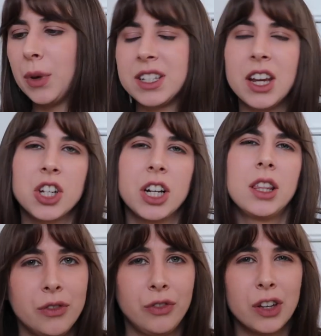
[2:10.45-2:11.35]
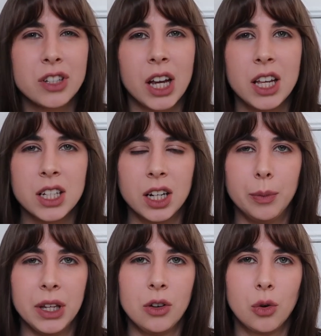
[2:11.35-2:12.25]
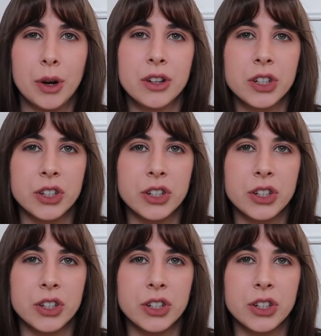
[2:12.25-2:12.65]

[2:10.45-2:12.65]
But essentially it feels like it's going to be almost